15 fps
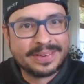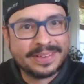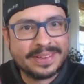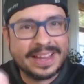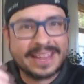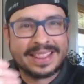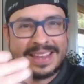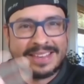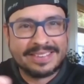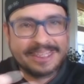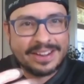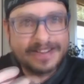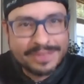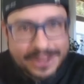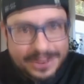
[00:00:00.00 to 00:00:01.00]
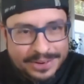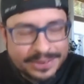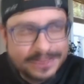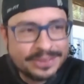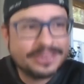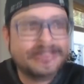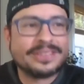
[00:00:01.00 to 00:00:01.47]
Like
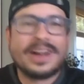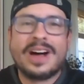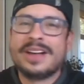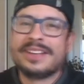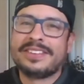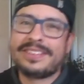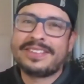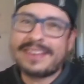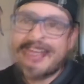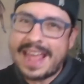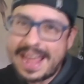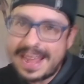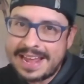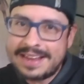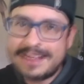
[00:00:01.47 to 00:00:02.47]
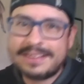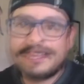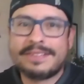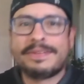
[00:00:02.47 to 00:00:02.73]
interviews, on stage,